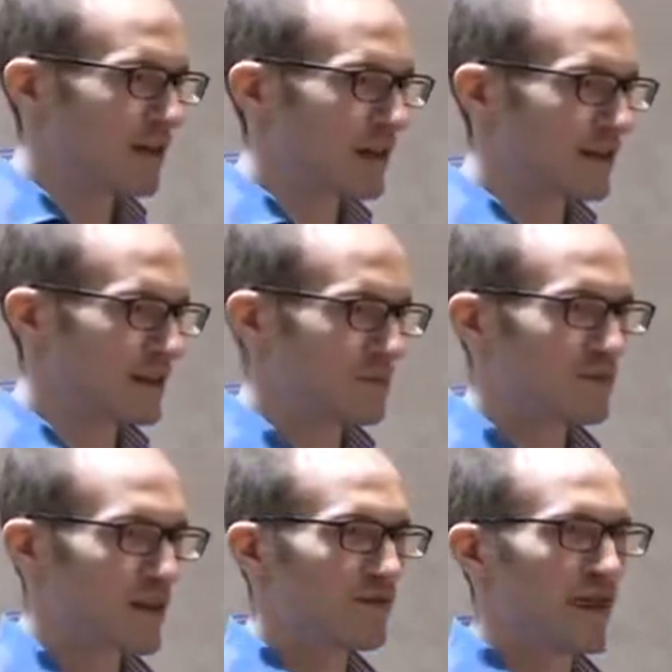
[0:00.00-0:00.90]
like the
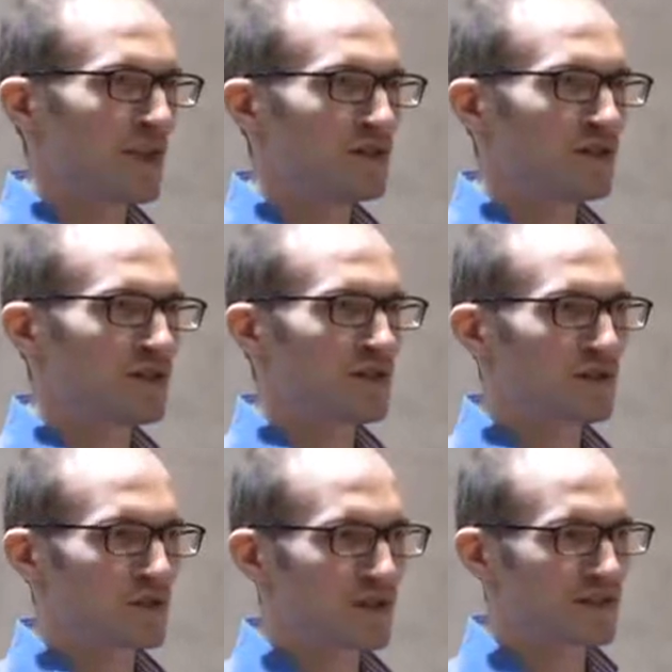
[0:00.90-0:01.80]
kind of ancient
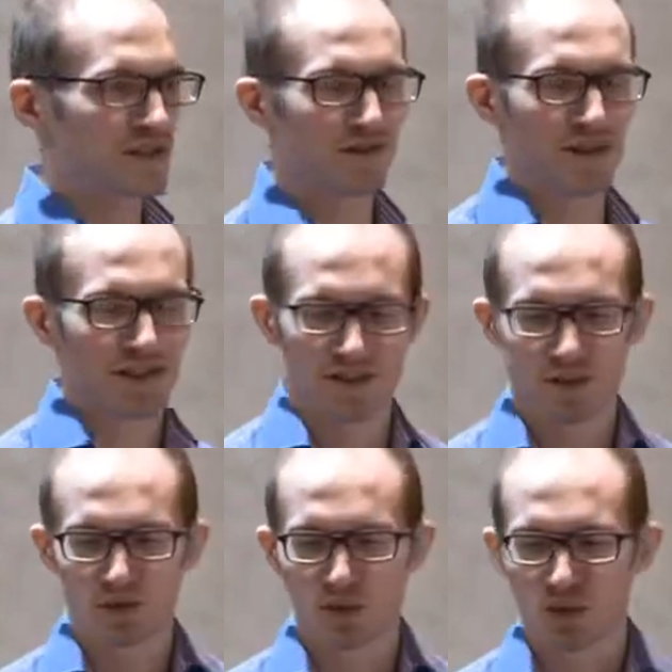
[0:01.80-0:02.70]
historic stuff like
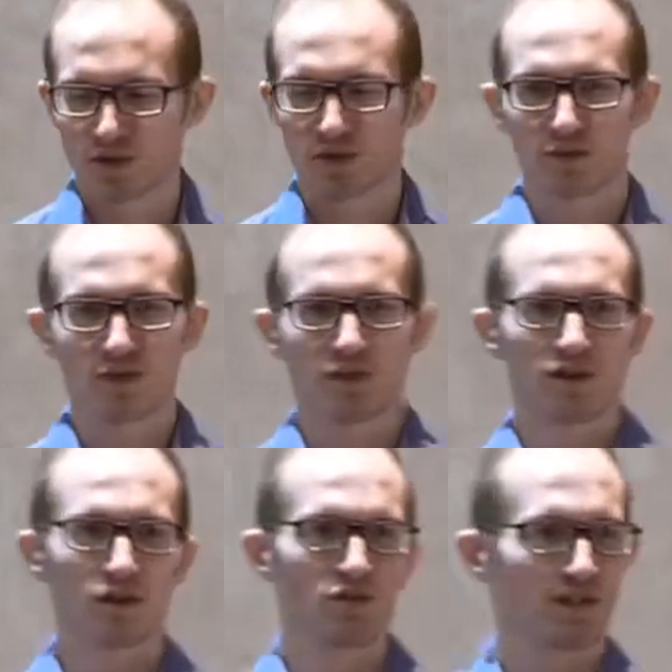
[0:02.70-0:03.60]
serial ports to something
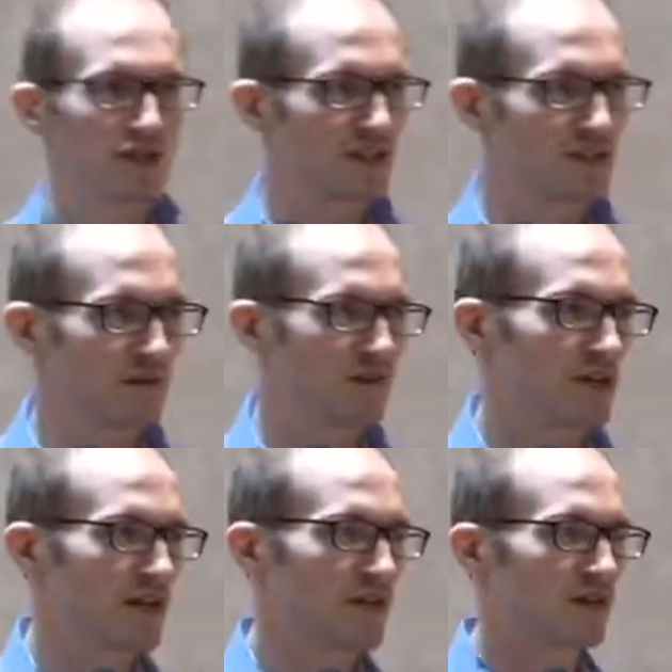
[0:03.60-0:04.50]
very recent and
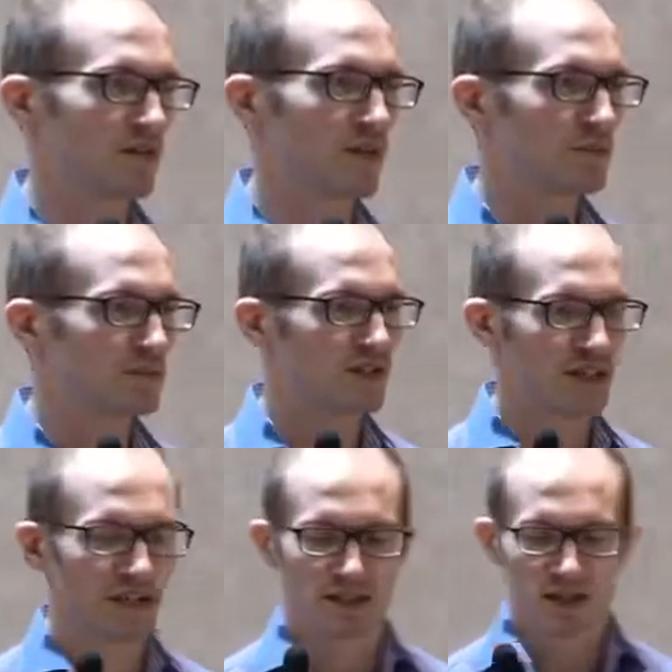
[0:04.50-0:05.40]
very you know up to
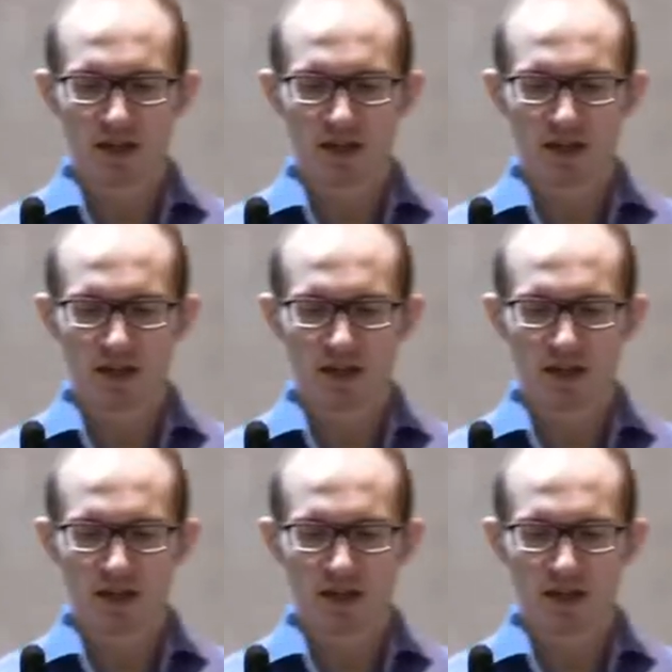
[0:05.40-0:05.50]
date.